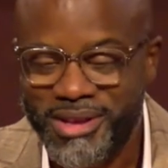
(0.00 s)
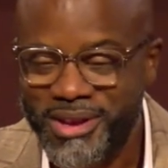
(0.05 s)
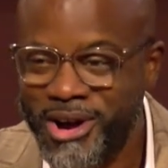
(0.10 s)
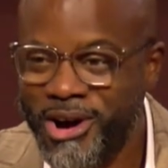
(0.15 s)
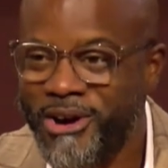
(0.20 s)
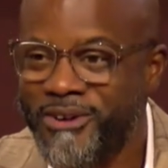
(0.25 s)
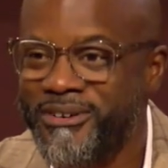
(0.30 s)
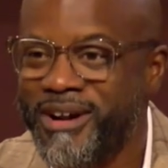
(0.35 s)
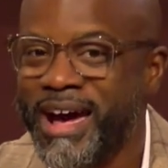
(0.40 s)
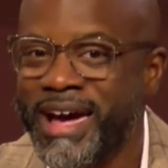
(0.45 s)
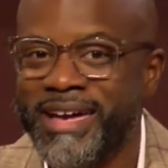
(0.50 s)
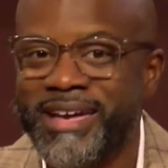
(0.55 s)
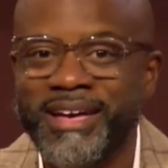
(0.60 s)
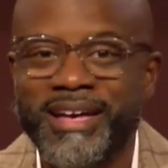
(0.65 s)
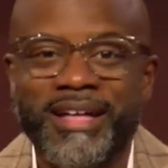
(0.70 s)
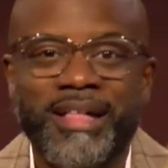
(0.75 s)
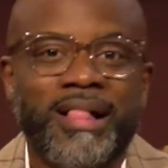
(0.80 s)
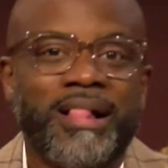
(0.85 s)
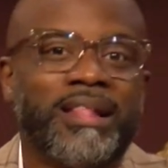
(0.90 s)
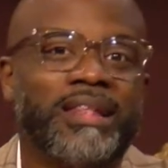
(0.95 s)
All right,
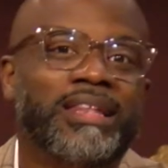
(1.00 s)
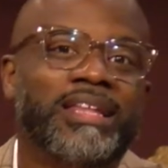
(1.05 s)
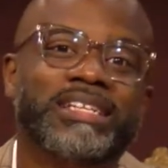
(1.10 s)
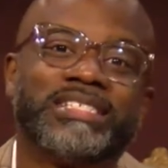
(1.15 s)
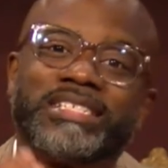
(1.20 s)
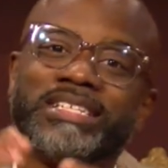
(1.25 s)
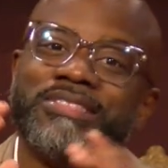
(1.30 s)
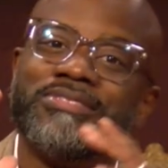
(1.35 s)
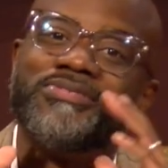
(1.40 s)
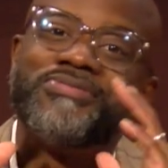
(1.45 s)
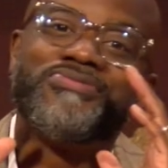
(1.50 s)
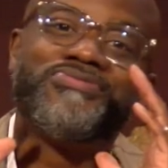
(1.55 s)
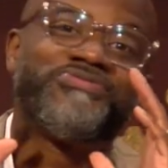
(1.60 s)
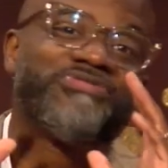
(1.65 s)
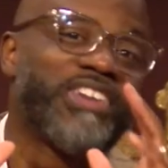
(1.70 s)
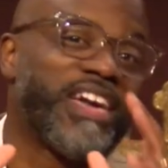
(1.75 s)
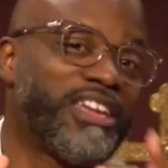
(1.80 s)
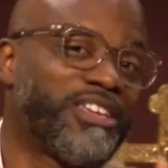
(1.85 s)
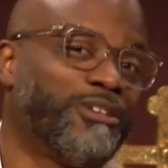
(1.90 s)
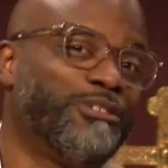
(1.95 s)
listen,
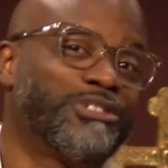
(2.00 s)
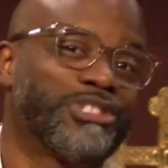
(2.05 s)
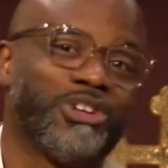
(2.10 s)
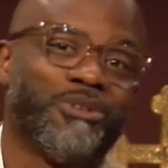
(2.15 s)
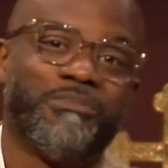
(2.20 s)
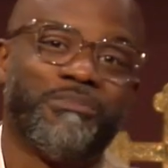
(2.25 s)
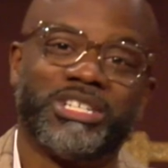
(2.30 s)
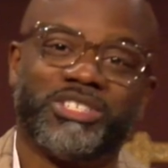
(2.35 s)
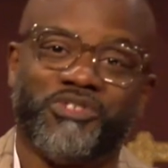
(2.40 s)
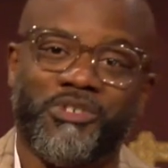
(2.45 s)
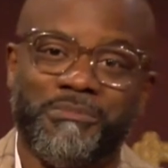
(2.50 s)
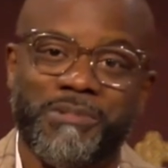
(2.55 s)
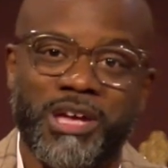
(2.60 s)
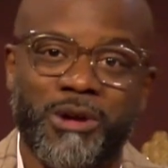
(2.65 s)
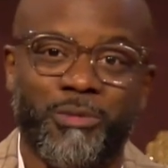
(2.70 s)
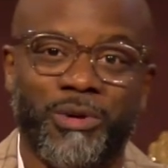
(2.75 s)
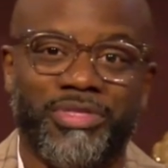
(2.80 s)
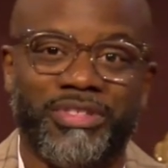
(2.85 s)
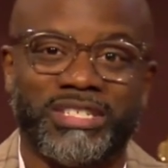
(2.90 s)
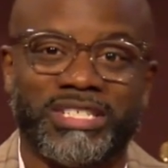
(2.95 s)
thank you so for being
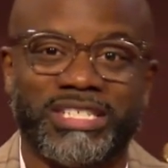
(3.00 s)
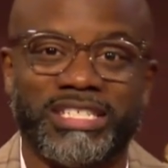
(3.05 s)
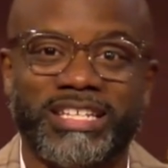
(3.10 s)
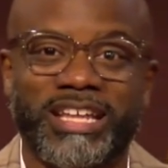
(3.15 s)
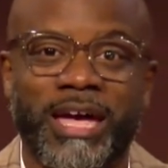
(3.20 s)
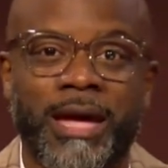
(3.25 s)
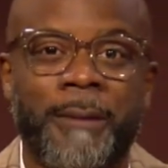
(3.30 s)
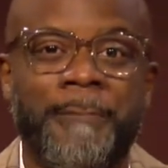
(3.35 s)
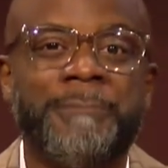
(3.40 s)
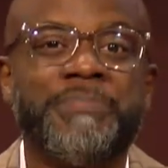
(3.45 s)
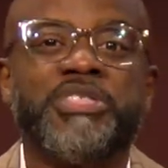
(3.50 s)
with us today.